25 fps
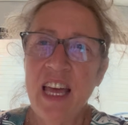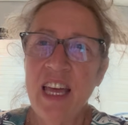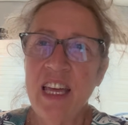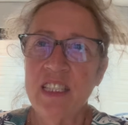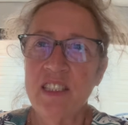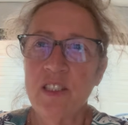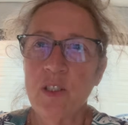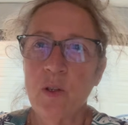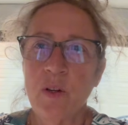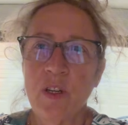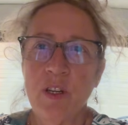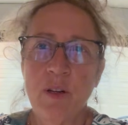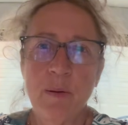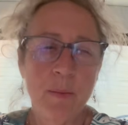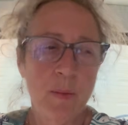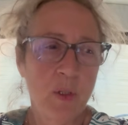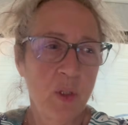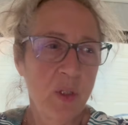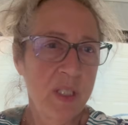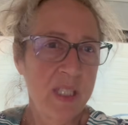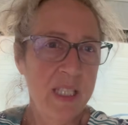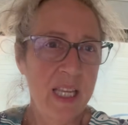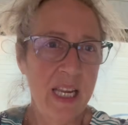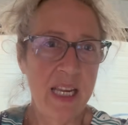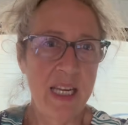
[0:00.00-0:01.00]
It's on a
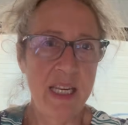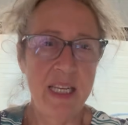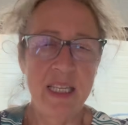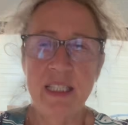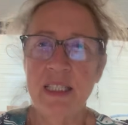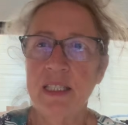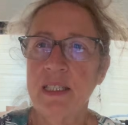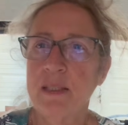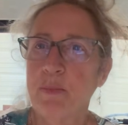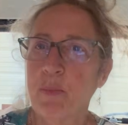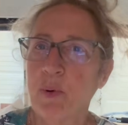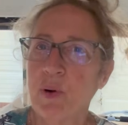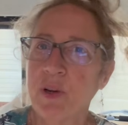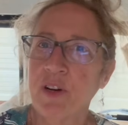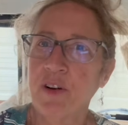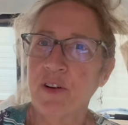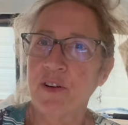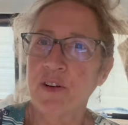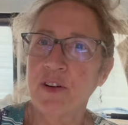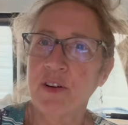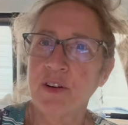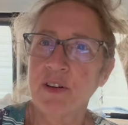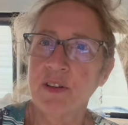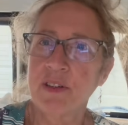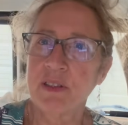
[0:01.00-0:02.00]
Mercedes
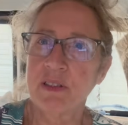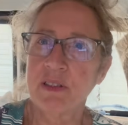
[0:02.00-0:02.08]
Sprinter